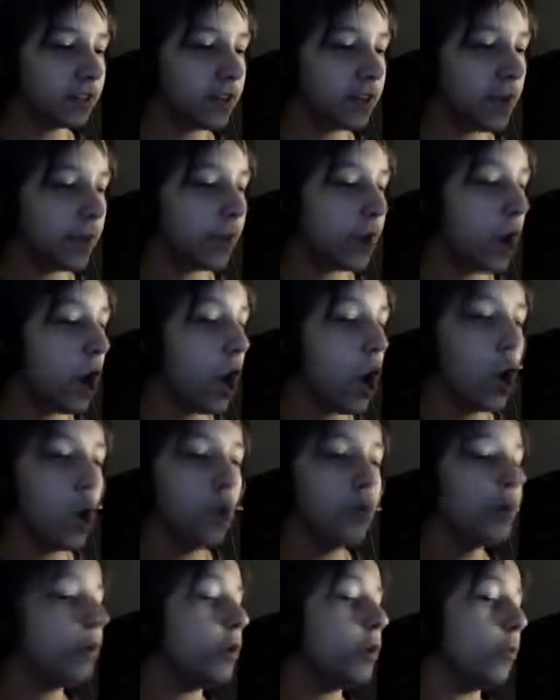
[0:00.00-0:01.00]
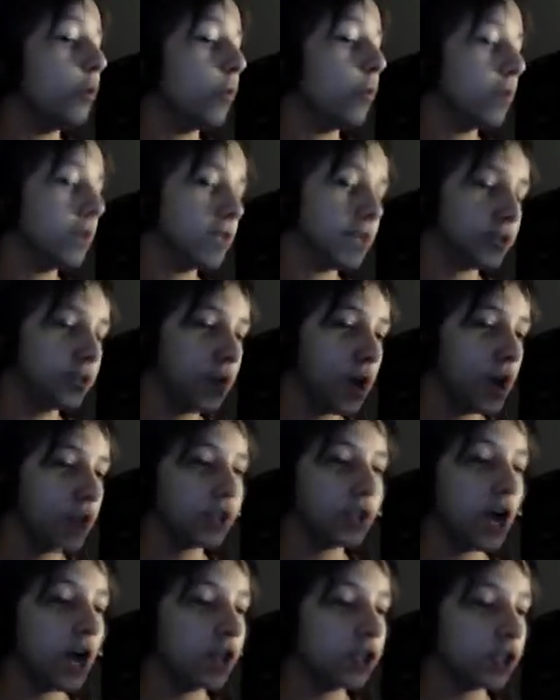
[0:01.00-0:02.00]
I'm gonna own you. That's
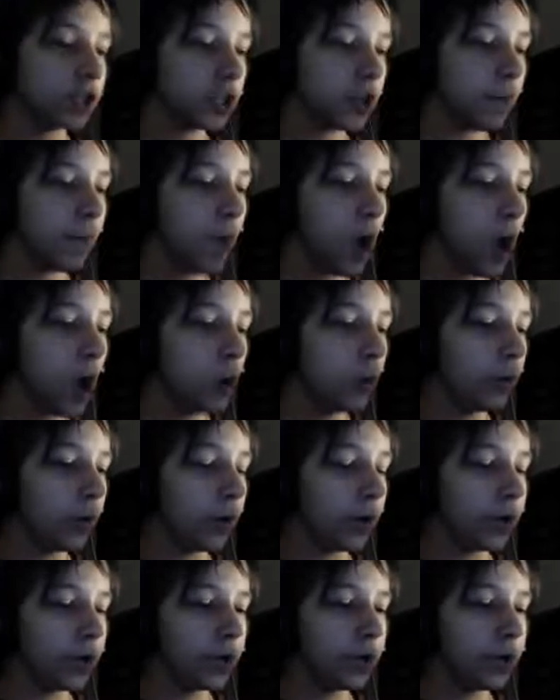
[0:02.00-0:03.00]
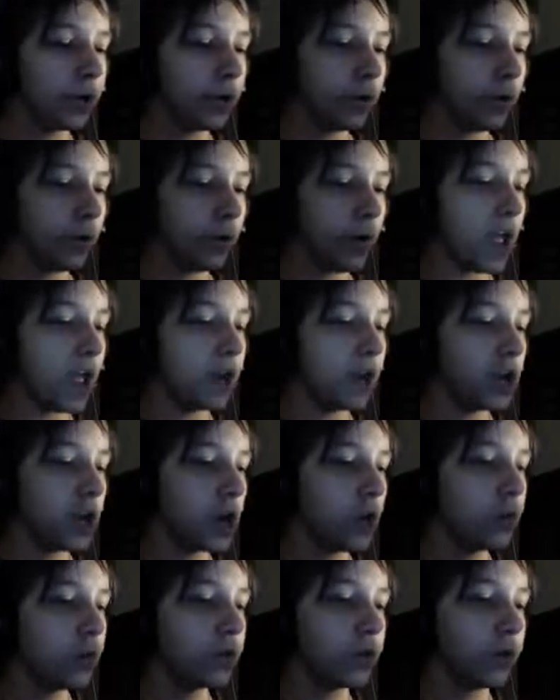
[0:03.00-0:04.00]
right, I just pwned you and
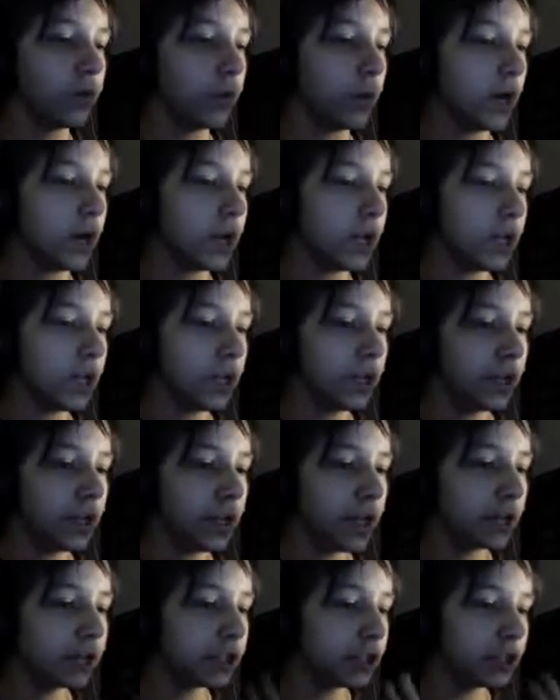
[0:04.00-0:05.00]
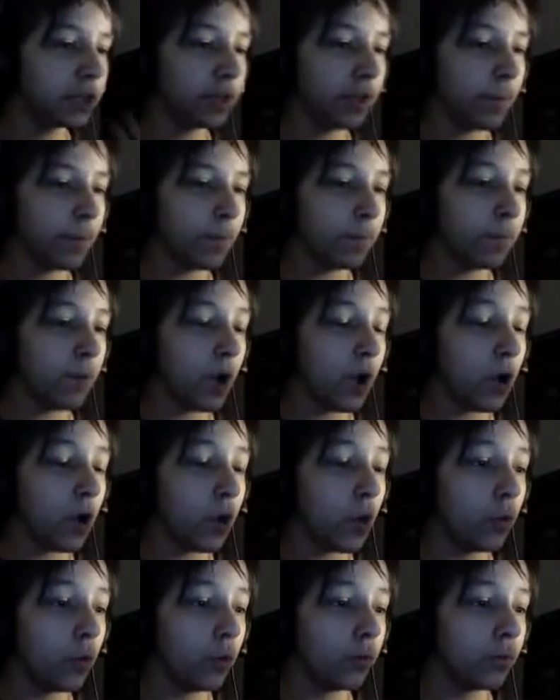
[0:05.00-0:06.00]
owned you. Double
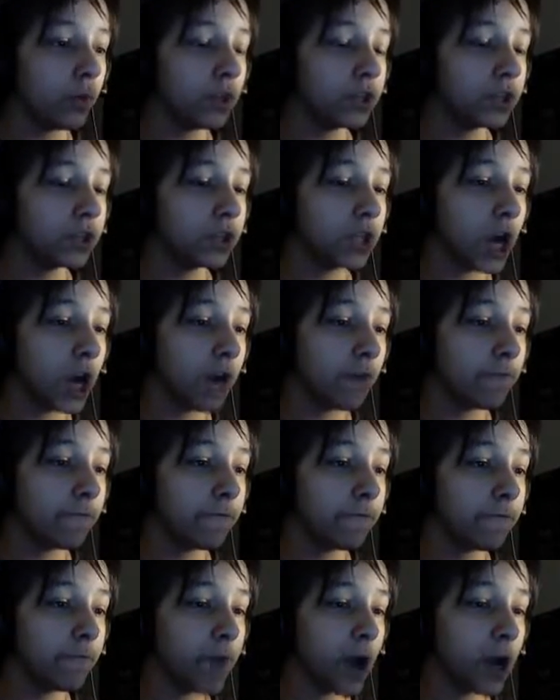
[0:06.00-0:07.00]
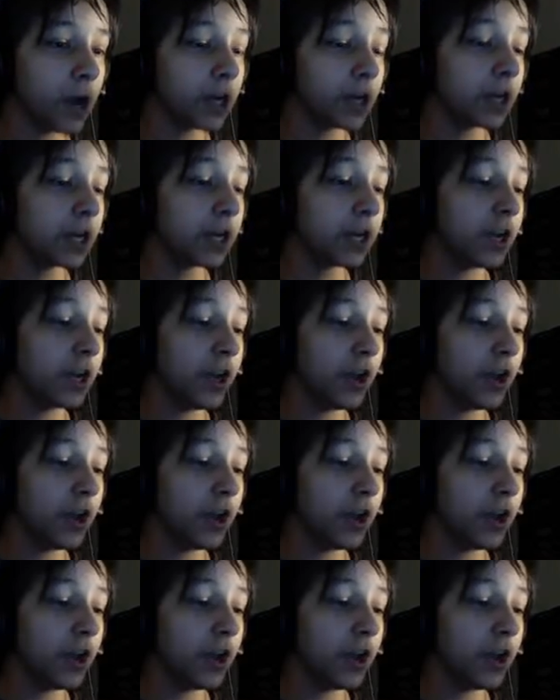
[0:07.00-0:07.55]
pwn, what the fuck?